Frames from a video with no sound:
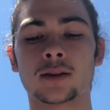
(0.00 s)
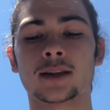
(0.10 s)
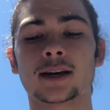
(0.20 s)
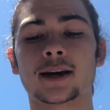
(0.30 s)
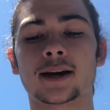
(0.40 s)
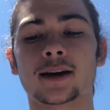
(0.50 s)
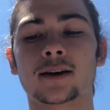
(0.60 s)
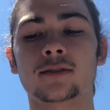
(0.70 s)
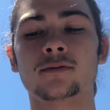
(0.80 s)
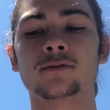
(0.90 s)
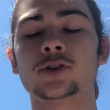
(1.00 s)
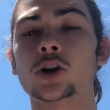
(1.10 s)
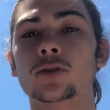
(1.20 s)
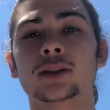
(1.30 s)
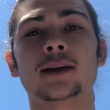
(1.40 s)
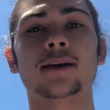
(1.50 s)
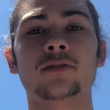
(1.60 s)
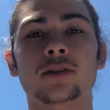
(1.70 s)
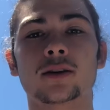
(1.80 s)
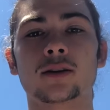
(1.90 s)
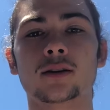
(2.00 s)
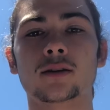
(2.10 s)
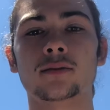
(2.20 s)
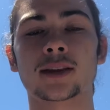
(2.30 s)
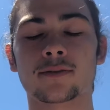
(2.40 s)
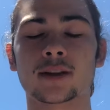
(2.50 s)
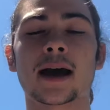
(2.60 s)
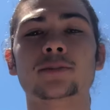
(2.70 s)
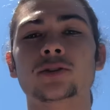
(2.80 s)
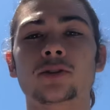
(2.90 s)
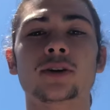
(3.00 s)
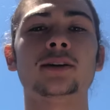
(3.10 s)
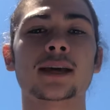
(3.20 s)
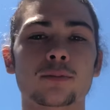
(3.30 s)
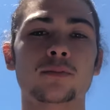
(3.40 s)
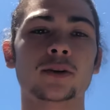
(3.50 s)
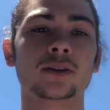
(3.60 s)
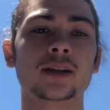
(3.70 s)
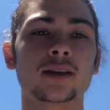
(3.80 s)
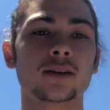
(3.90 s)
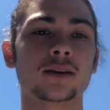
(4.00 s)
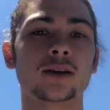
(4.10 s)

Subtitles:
that have shown that they have an aptitude and capability